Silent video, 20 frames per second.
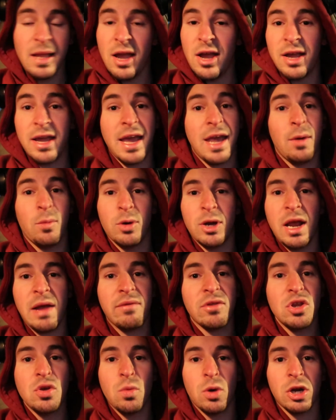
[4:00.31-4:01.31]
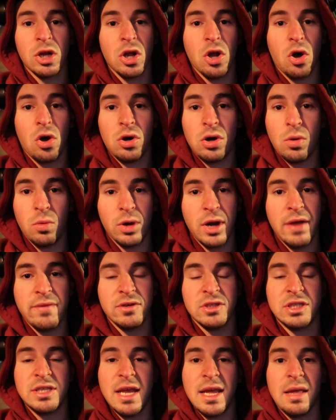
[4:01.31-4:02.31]
again, whatever you want to call it,
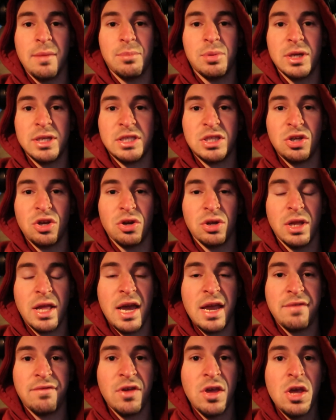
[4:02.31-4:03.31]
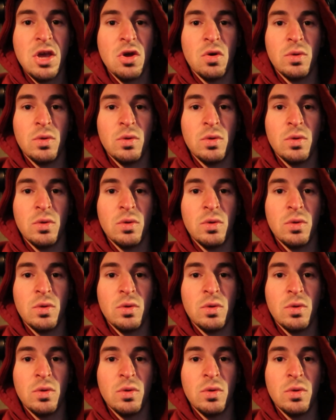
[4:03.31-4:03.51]
whatever's taking place in your life,